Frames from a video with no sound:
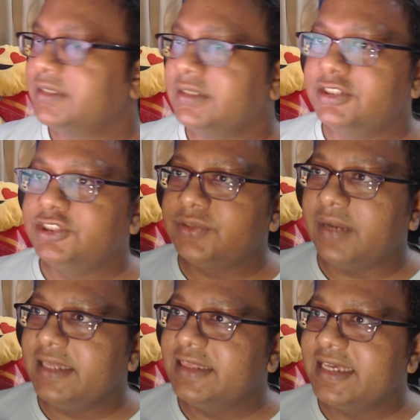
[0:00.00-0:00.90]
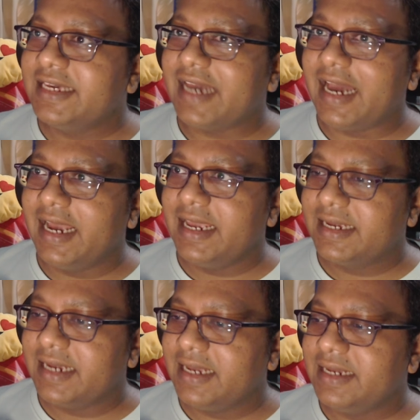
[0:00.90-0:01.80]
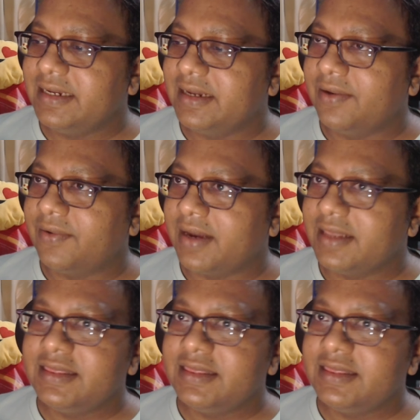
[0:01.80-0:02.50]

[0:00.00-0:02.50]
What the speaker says: I think I can run this